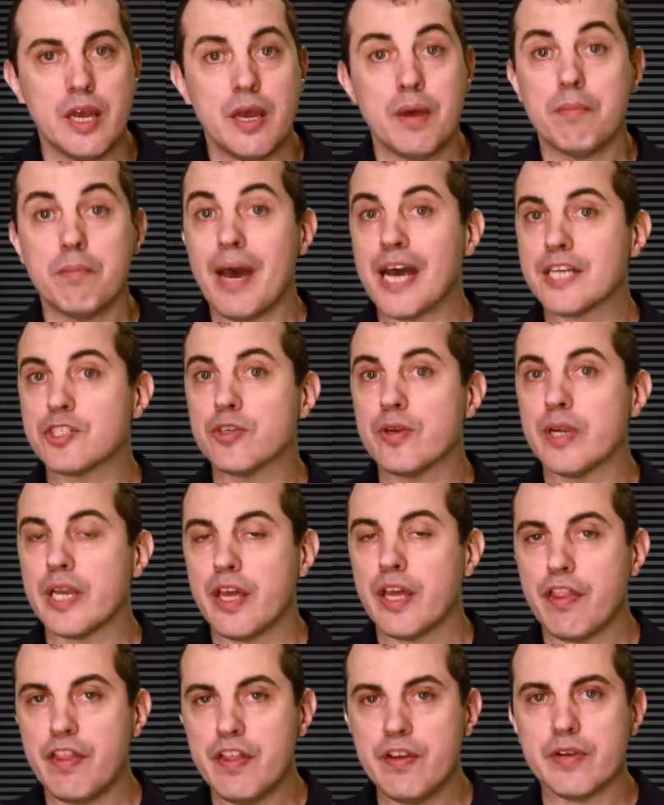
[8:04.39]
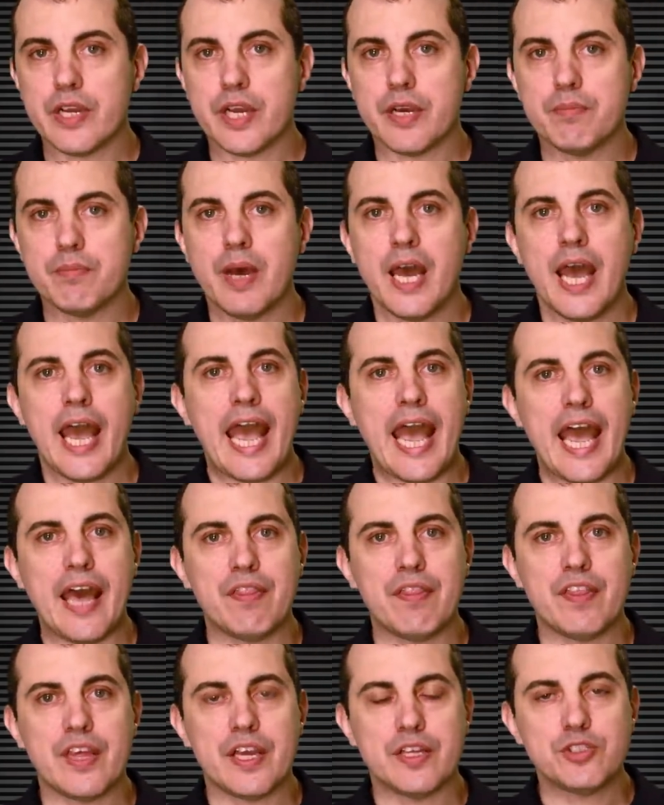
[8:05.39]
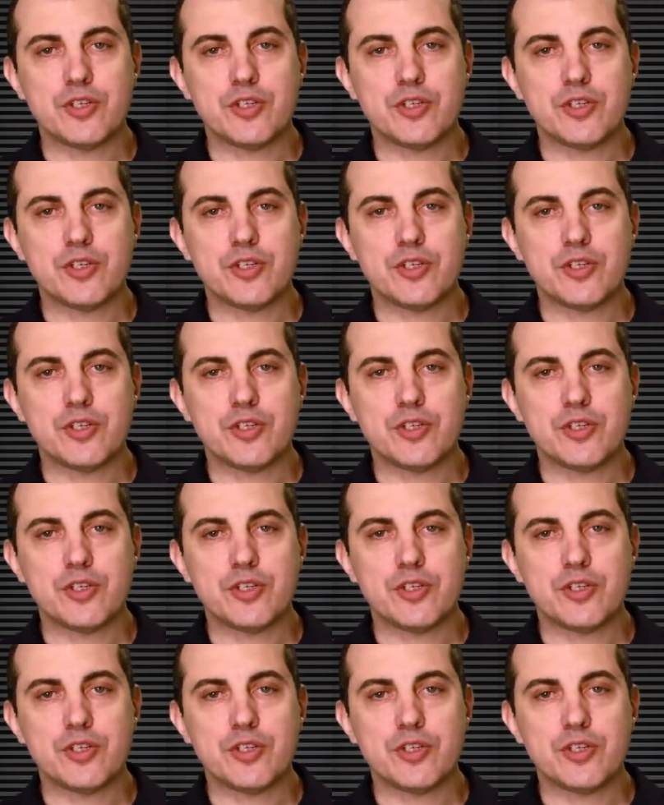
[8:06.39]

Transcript: Mastering Ethereum, and the